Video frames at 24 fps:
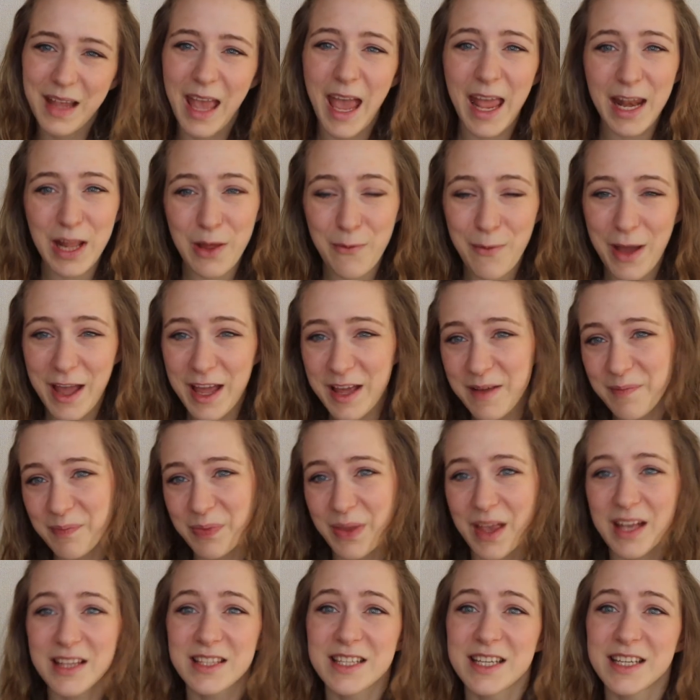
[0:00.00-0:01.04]
Anyway,
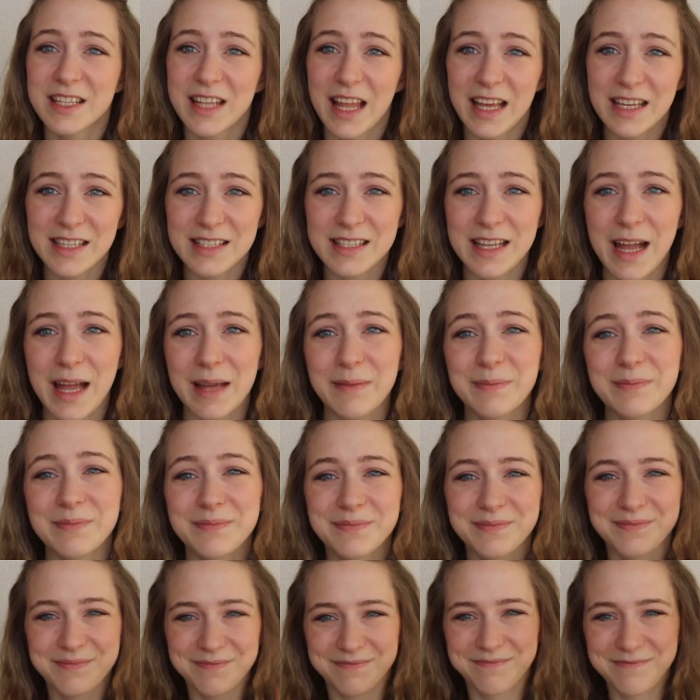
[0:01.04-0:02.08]
until next time,
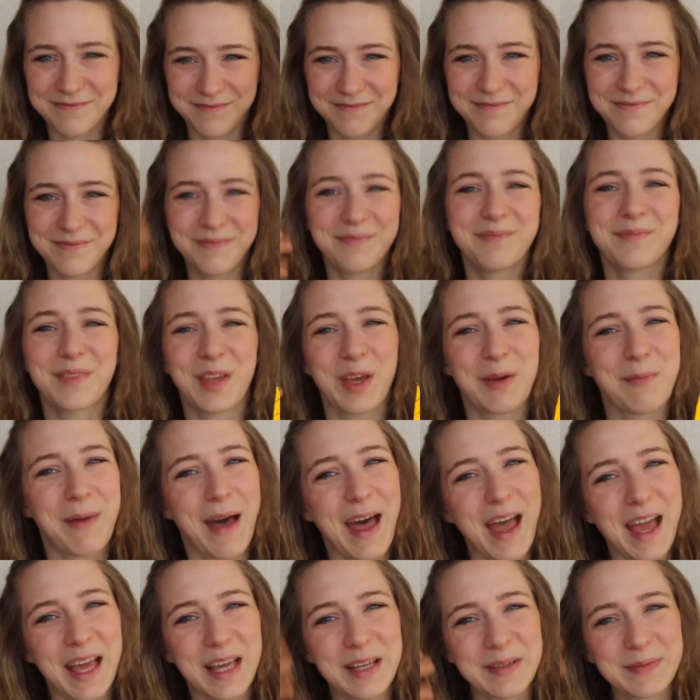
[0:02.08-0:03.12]

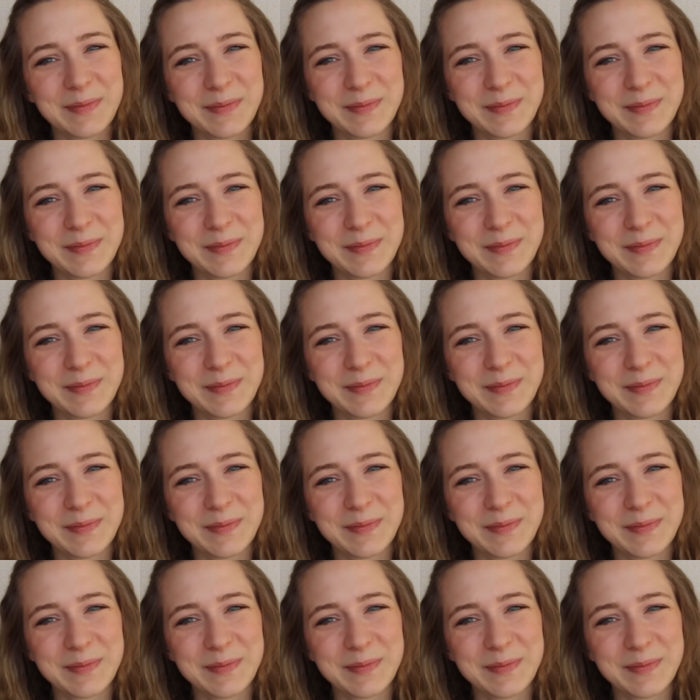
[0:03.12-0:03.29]
goodbye.